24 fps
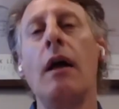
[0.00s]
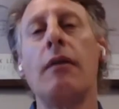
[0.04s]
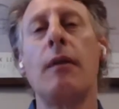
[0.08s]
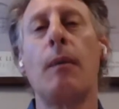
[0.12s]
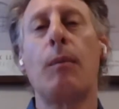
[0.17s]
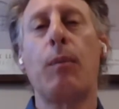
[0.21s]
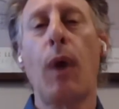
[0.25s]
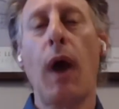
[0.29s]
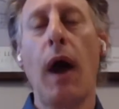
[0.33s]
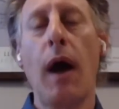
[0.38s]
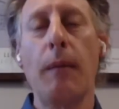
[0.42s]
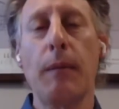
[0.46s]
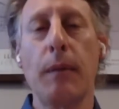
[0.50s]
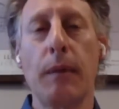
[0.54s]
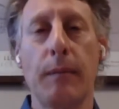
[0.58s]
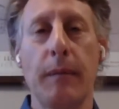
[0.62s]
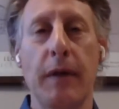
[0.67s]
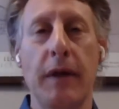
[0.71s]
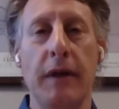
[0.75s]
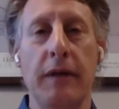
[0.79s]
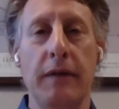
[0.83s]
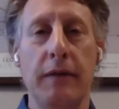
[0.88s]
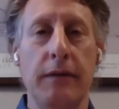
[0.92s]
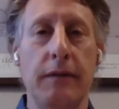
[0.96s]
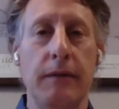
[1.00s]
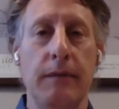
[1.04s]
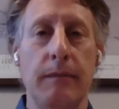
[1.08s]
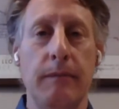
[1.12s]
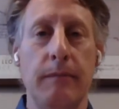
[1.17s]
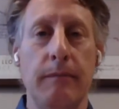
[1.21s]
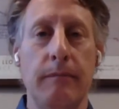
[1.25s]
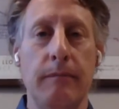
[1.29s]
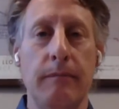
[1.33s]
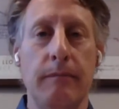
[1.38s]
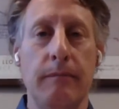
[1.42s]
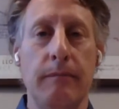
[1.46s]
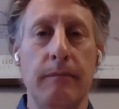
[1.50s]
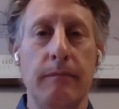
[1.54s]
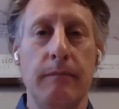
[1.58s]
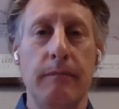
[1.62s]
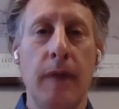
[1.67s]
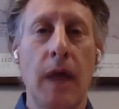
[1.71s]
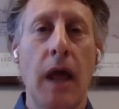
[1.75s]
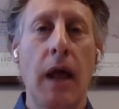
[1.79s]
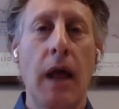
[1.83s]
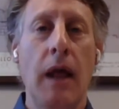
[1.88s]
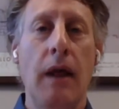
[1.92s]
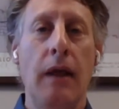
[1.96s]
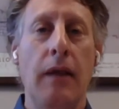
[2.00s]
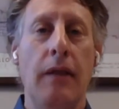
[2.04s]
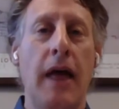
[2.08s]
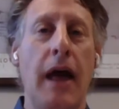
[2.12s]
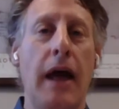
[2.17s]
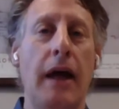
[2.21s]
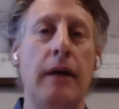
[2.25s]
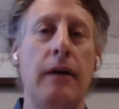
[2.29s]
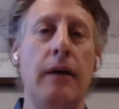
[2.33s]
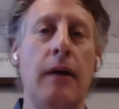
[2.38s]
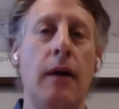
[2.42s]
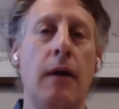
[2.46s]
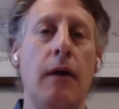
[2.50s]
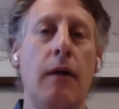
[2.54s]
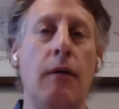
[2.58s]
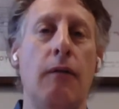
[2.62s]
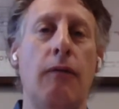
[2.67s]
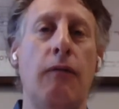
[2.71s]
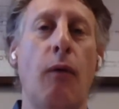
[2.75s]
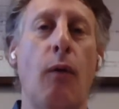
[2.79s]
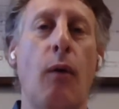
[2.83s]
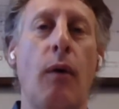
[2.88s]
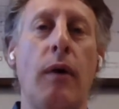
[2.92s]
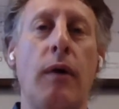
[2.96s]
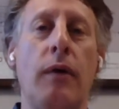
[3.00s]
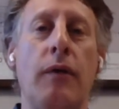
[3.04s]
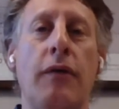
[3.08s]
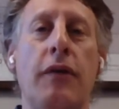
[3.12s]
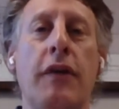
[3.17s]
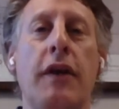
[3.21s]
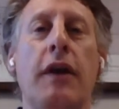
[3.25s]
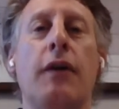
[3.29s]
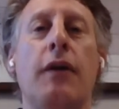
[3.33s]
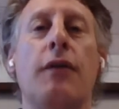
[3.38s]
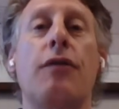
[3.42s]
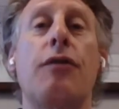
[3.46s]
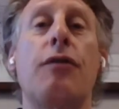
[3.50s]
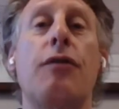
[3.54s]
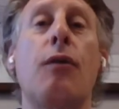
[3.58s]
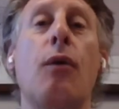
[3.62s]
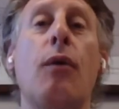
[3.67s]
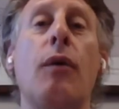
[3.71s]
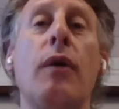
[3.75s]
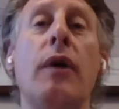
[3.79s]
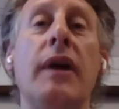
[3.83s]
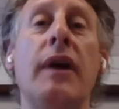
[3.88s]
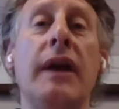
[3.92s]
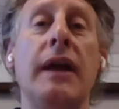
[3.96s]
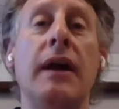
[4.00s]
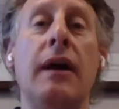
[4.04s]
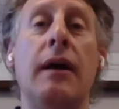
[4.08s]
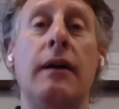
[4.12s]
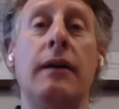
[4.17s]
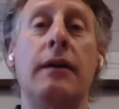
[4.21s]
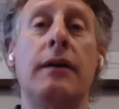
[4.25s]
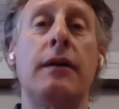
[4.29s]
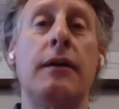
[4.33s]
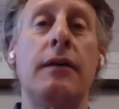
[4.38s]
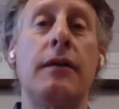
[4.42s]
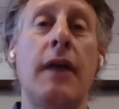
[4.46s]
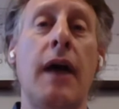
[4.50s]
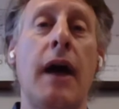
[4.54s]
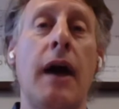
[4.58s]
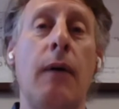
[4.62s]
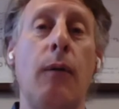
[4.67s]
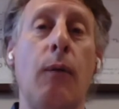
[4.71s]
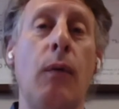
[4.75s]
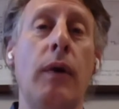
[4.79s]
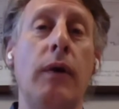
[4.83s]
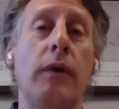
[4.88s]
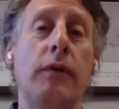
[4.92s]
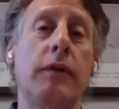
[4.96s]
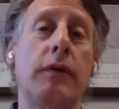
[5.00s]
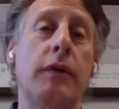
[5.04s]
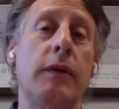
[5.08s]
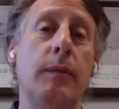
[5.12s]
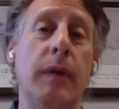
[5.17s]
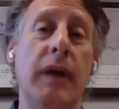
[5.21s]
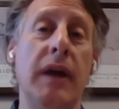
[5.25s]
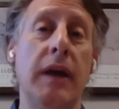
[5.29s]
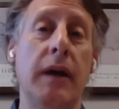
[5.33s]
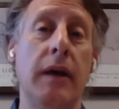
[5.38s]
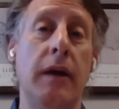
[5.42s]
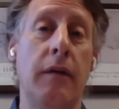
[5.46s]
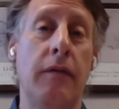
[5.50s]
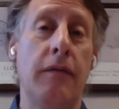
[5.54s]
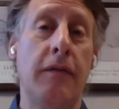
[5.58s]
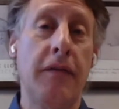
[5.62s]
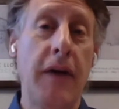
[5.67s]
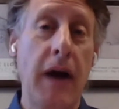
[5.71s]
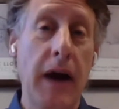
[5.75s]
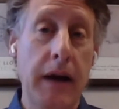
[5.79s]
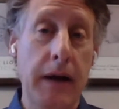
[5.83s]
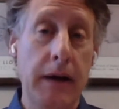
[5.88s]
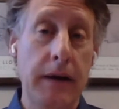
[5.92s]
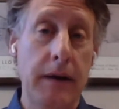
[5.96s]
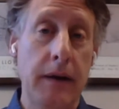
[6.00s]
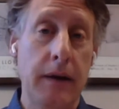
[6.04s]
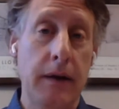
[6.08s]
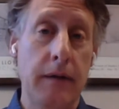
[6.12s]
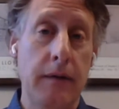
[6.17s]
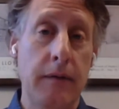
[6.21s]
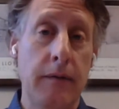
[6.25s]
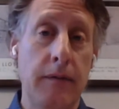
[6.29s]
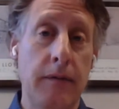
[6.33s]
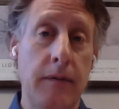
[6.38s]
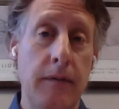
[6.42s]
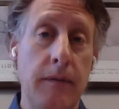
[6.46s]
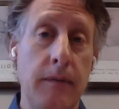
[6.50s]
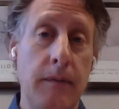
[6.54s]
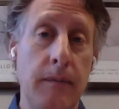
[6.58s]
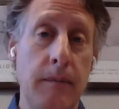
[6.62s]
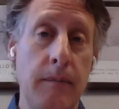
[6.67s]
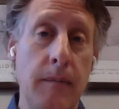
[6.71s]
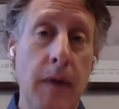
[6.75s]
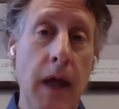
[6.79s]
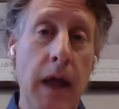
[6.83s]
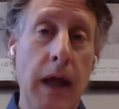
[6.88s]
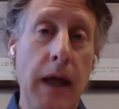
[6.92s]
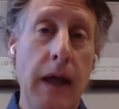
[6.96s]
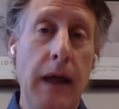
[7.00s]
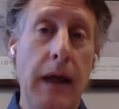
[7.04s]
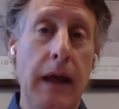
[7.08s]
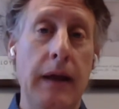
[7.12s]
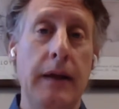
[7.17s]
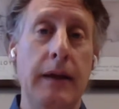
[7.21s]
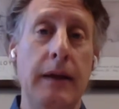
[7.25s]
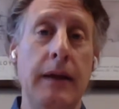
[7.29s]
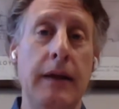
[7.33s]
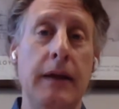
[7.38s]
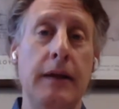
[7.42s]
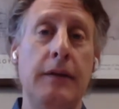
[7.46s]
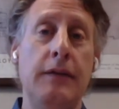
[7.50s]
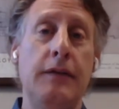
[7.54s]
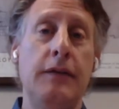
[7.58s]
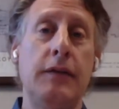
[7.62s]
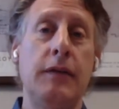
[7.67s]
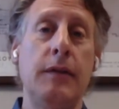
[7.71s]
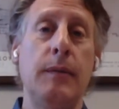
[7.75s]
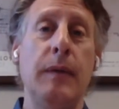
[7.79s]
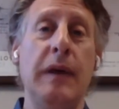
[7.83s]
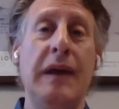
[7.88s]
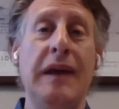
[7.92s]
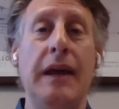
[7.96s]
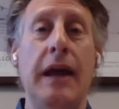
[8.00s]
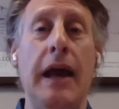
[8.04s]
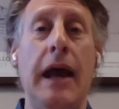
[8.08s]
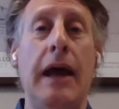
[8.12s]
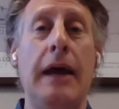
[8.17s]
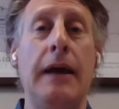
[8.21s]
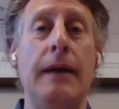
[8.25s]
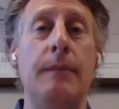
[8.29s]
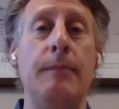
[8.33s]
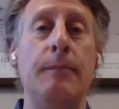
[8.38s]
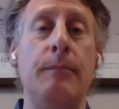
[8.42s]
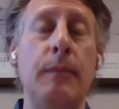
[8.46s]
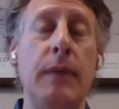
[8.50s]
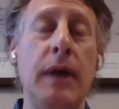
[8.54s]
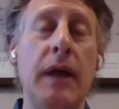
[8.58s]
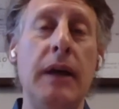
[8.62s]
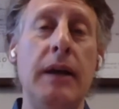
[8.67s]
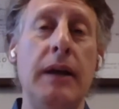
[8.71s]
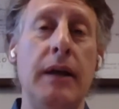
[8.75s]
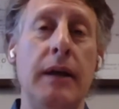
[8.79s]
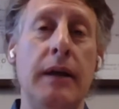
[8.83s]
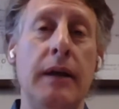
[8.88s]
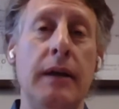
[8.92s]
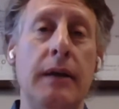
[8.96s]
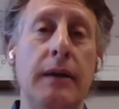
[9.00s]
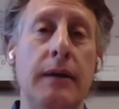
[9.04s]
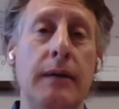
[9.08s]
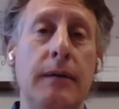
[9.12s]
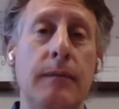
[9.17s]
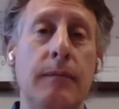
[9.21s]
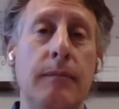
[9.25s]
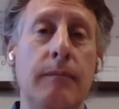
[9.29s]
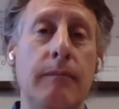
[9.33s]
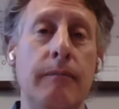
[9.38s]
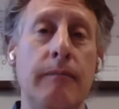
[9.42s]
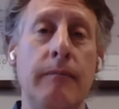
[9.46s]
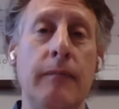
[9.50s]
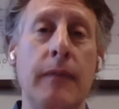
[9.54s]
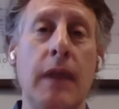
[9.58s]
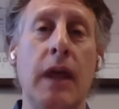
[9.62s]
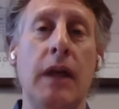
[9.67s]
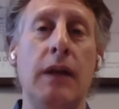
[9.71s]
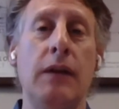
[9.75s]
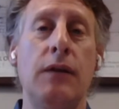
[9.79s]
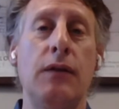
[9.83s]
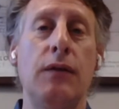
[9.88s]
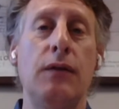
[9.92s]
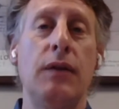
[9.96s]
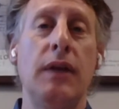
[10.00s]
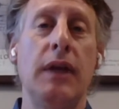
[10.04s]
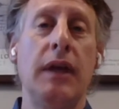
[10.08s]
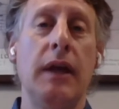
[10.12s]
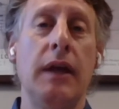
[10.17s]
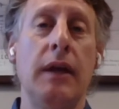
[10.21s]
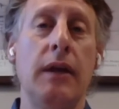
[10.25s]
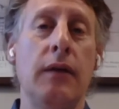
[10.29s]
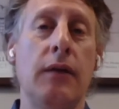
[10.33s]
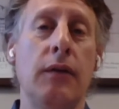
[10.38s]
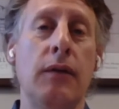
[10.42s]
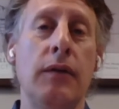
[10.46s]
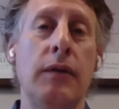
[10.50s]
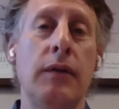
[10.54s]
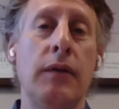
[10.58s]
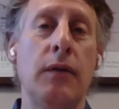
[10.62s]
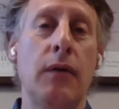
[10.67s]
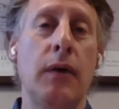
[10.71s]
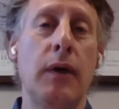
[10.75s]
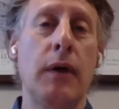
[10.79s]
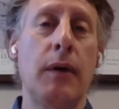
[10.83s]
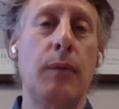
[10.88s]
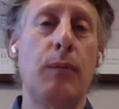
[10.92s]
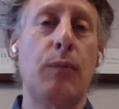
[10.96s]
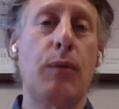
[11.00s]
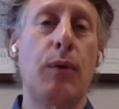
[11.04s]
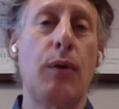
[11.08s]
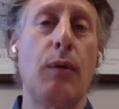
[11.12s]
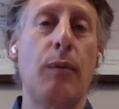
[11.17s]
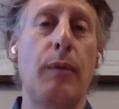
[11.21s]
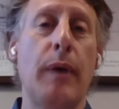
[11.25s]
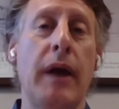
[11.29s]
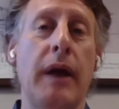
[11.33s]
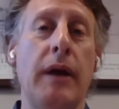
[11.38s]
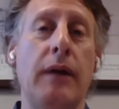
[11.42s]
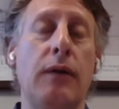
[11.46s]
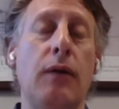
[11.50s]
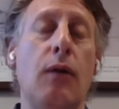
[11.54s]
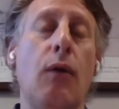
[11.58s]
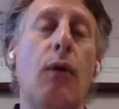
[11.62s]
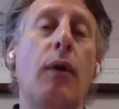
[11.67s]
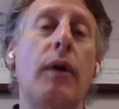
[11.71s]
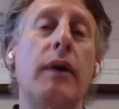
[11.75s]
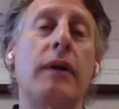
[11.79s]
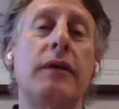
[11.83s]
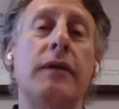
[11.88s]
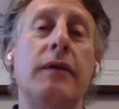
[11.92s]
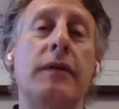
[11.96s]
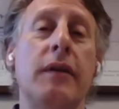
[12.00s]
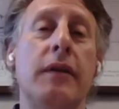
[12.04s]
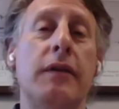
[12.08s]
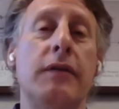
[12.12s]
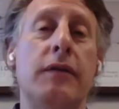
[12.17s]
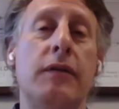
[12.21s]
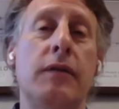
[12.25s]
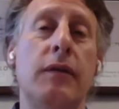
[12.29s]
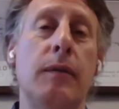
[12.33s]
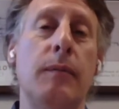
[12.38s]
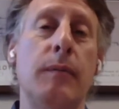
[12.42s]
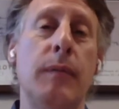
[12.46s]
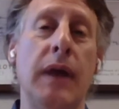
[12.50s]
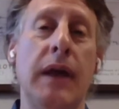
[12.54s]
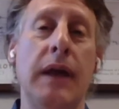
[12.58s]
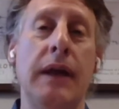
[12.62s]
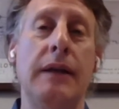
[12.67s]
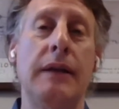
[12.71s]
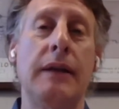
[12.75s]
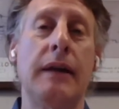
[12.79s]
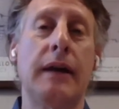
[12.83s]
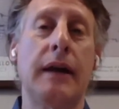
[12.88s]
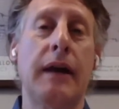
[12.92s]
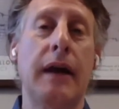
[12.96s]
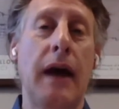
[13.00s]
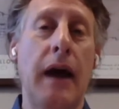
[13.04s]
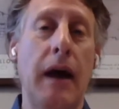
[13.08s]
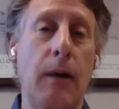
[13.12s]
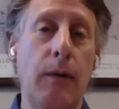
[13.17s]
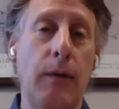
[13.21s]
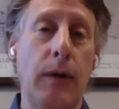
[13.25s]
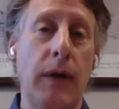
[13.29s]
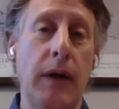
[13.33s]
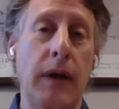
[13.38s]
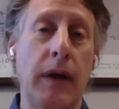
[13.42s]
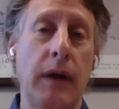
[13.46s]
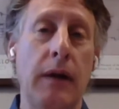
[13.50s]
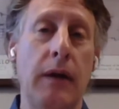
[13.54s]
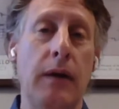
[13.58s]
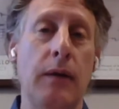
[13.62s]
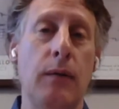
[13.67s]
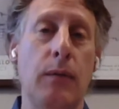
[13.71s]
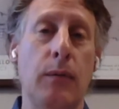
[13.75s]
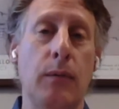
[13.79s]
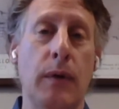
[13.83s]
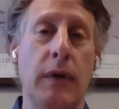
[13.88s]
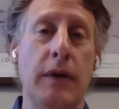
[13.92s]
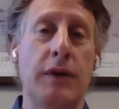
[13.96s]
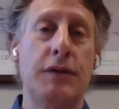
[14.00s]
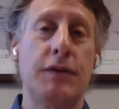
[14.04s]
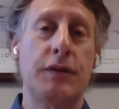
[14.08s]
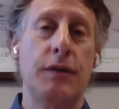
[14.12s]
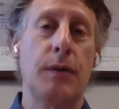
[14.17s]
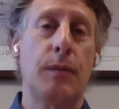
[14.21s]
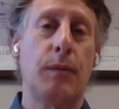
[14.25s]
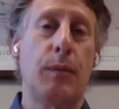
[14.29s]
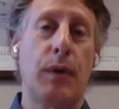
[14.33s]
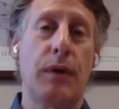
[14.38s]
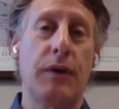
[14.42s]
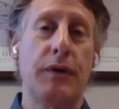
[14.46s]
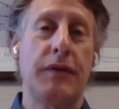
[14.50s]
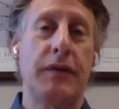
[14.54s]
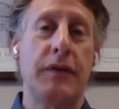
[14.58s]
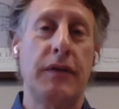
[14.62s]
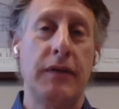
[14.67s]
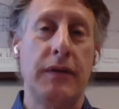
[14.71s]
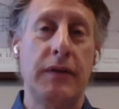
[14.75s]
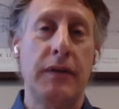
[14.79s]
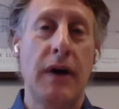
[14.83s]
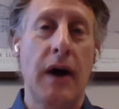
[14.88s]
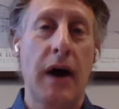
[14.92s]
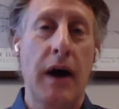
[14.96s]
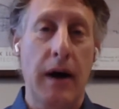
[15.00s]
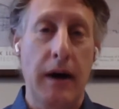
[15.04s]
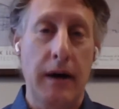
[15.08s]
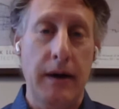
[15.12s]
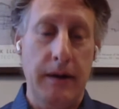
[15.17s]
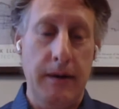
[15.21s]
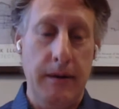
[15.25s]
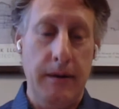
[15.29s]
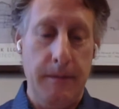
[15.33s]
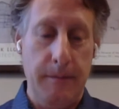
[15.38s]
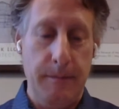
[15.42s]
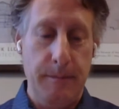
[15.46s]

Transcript: The problem is that for the authority under that will to be effective, it needs to be admitted to the Illinois probate court system in the county in which the person died.